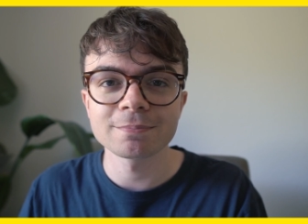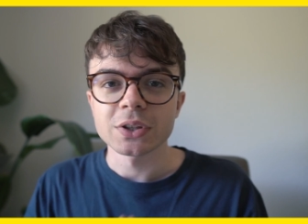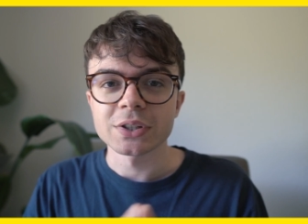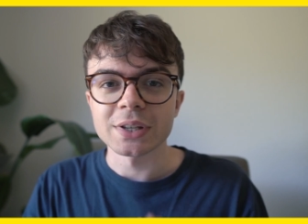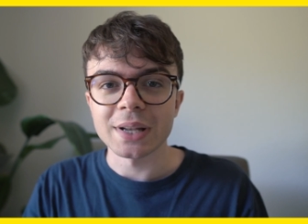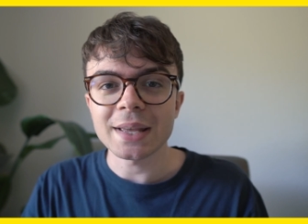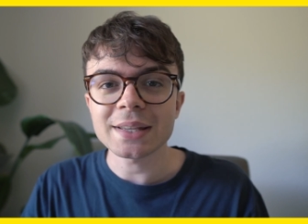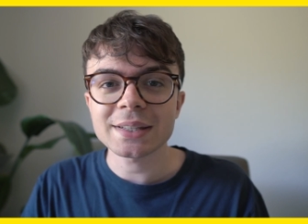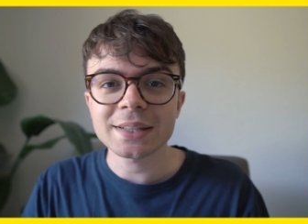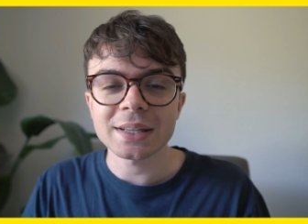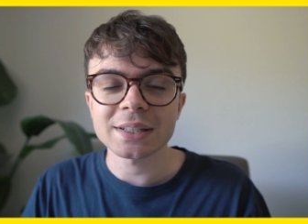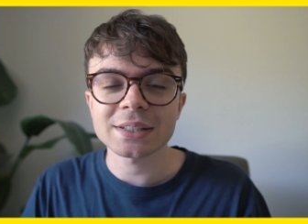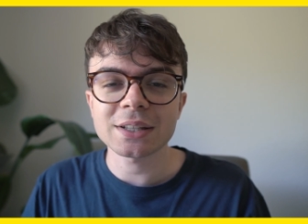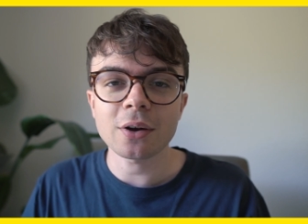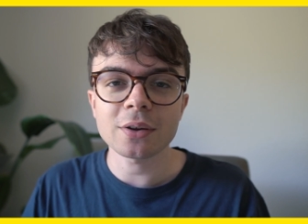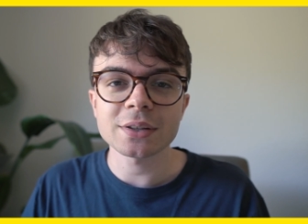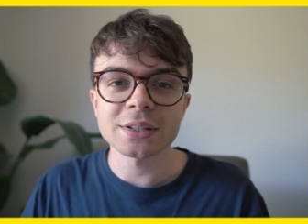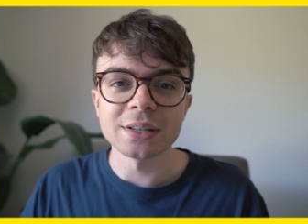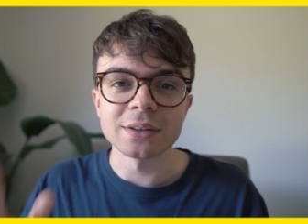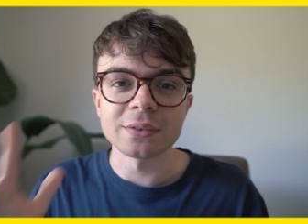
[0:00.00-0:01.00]
So let's get
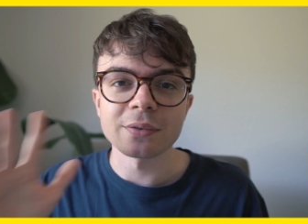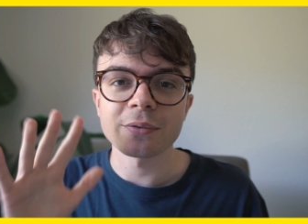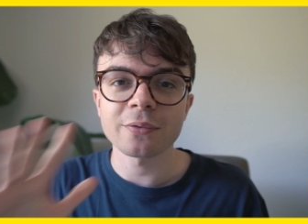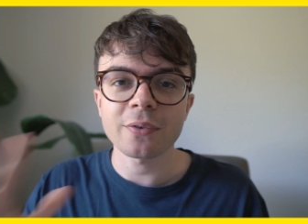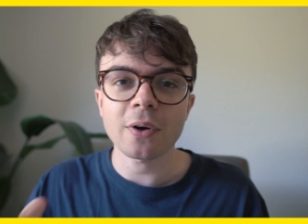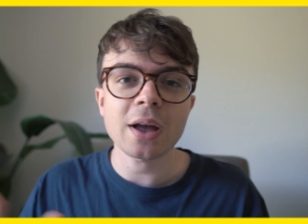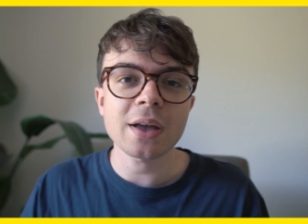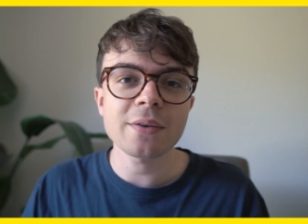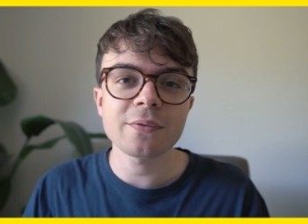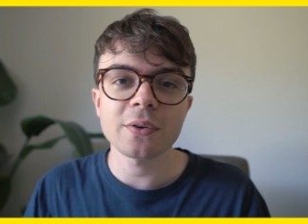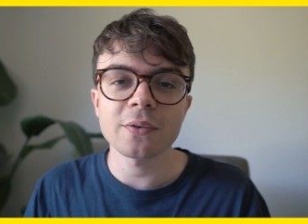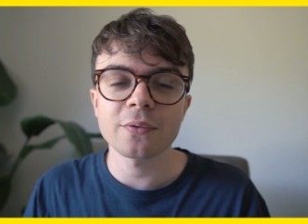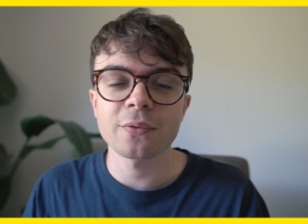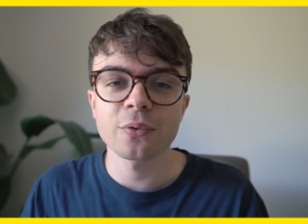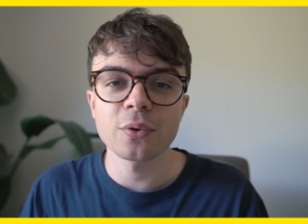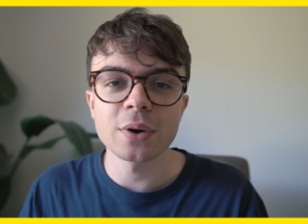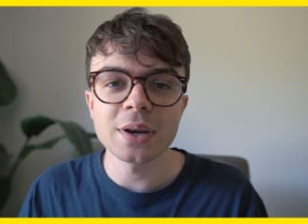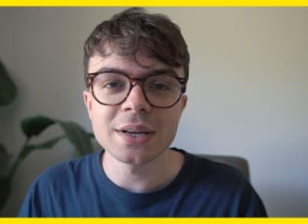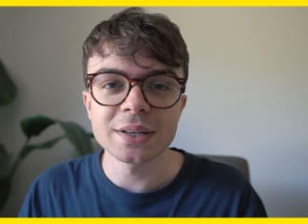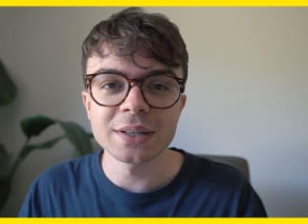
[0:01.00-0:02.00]
started. Five
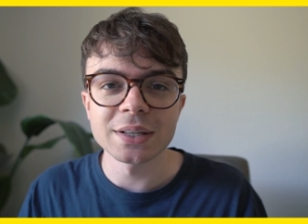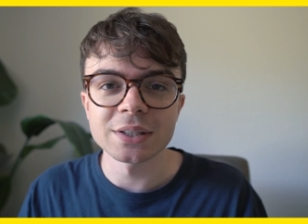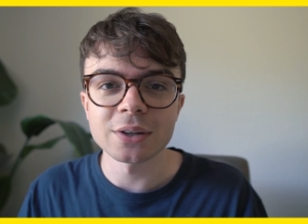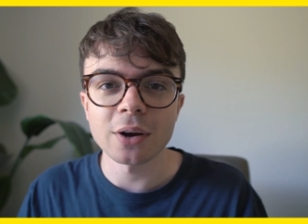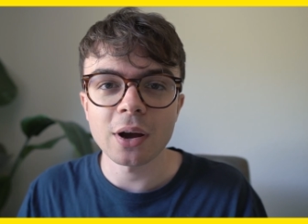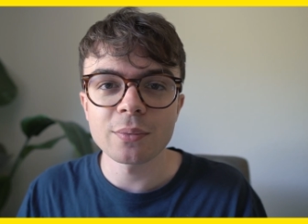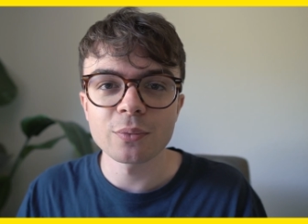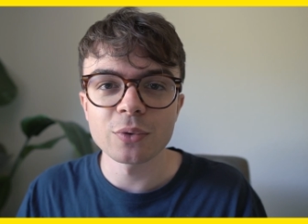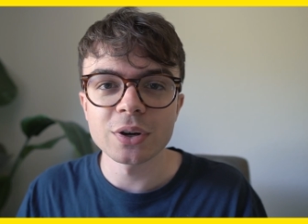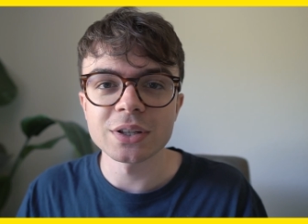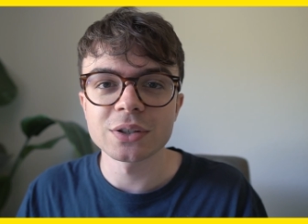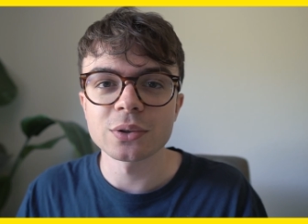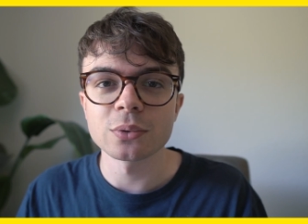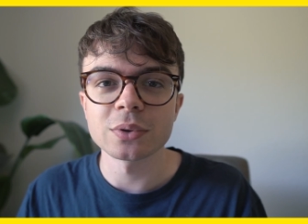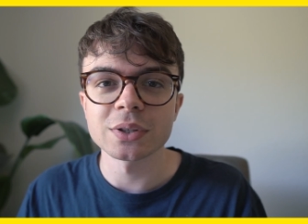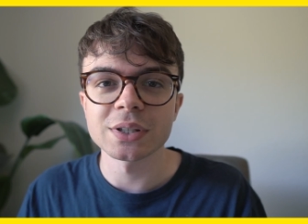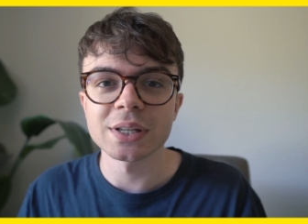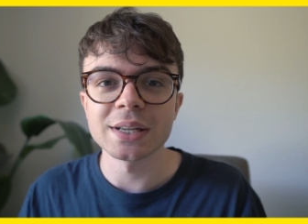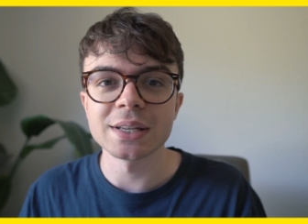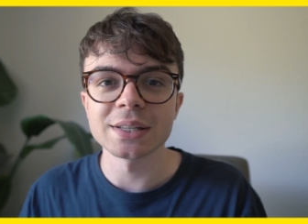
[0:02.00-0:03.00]
free design
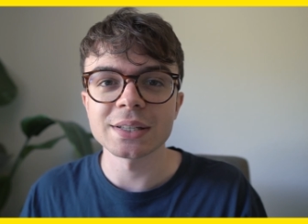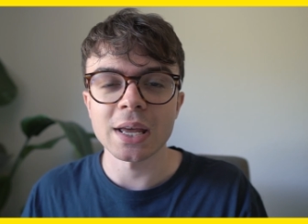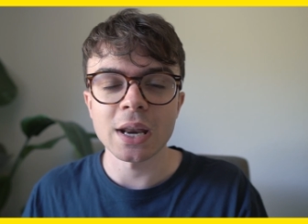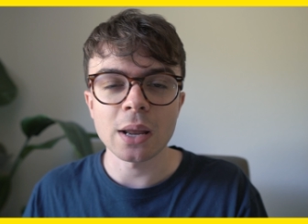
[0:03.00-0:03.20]
resources,